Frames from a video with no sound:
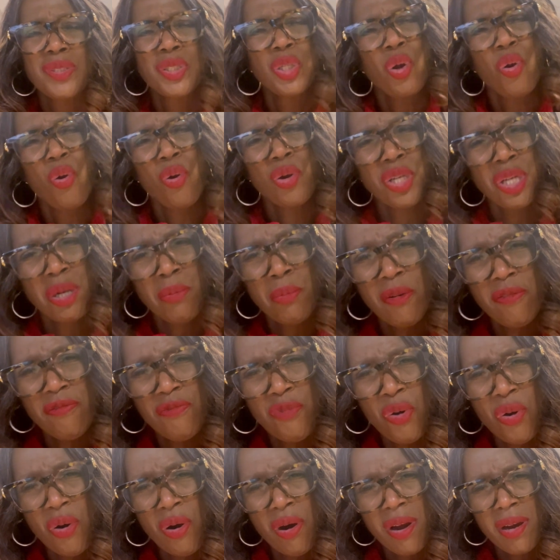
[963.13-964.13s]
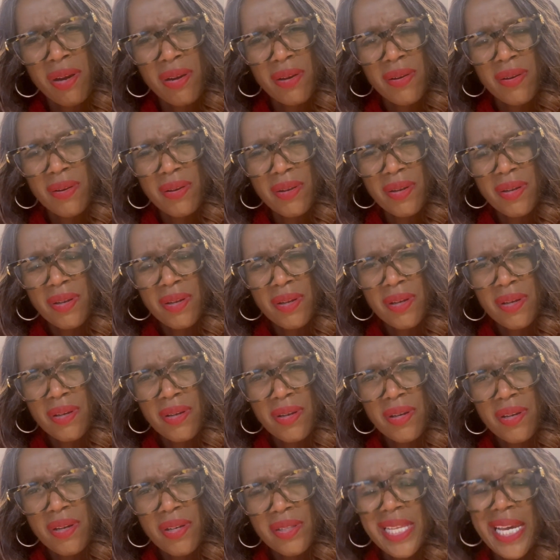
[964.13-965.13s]
Or number 4,
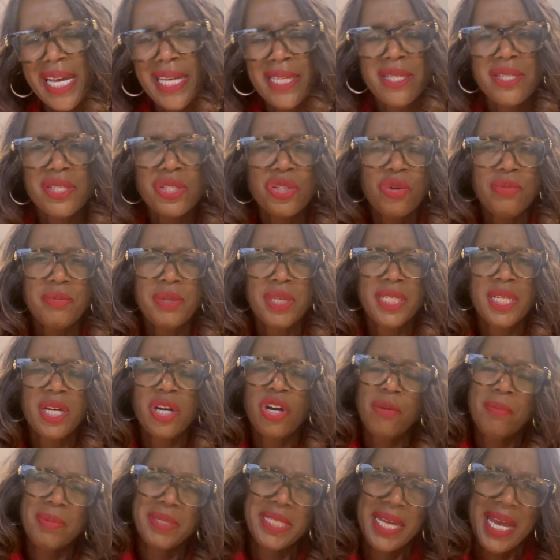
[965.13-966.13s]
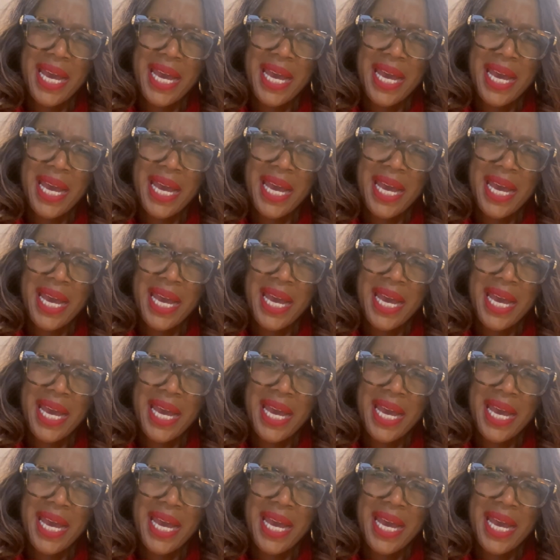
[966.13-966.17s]
they can assume your loan, but they